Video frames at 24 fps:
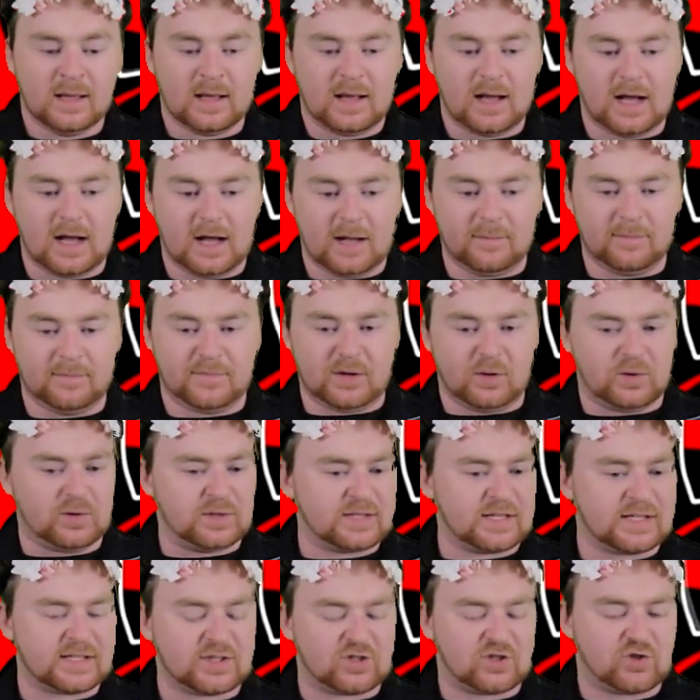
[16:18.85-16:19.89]
um, there was
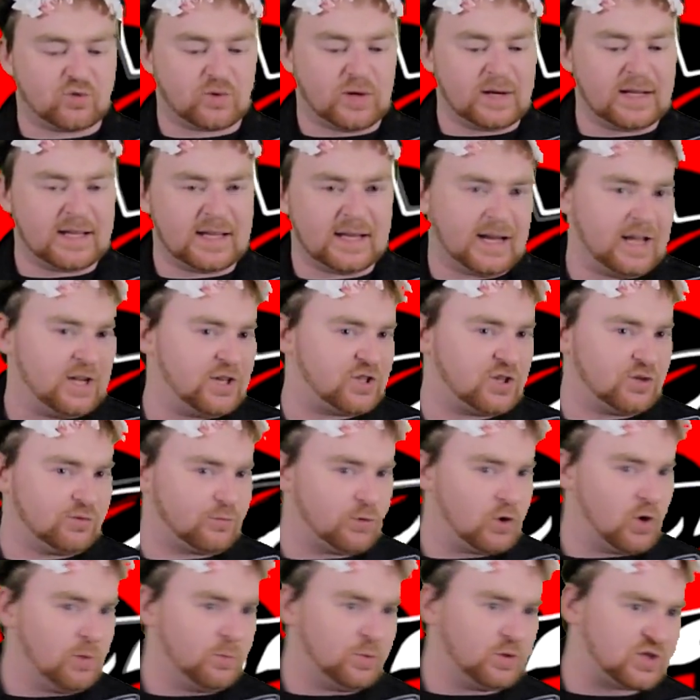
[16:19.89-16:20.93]
this drink in ancient
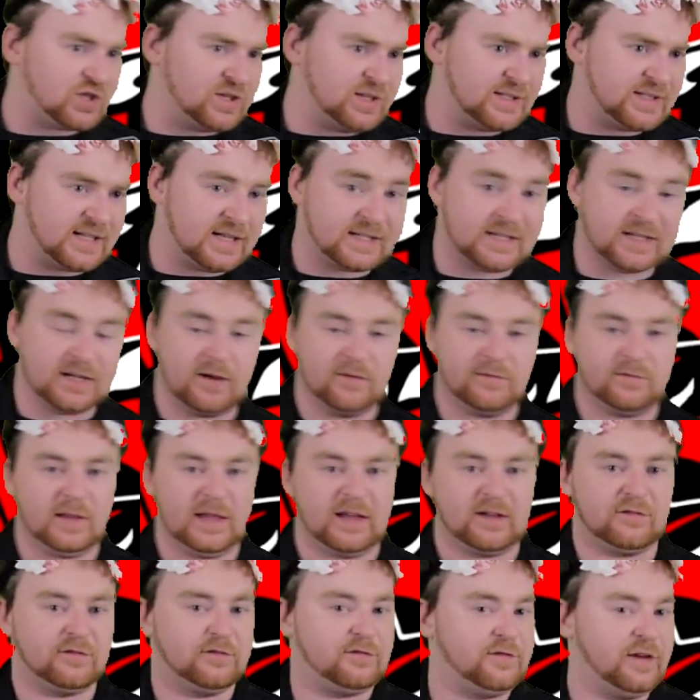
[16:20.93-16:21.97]
Rome which consisted of
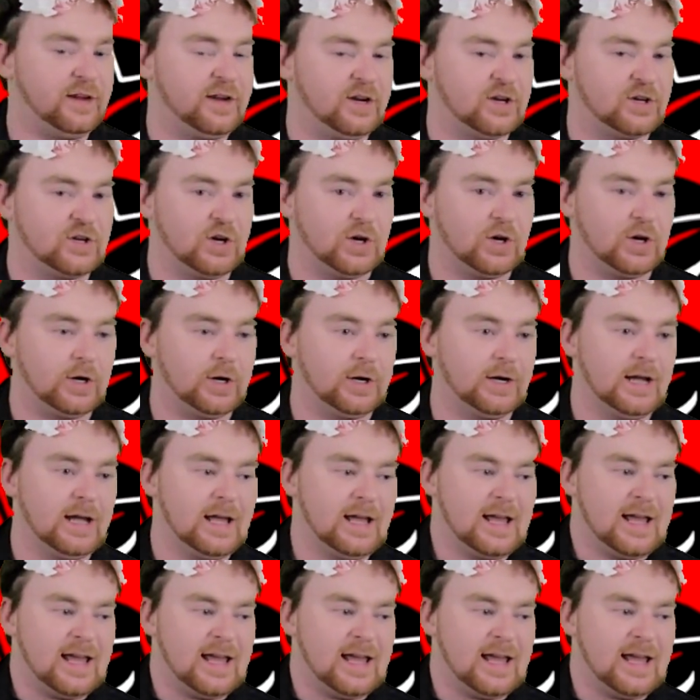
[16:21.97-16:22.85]
like vinegar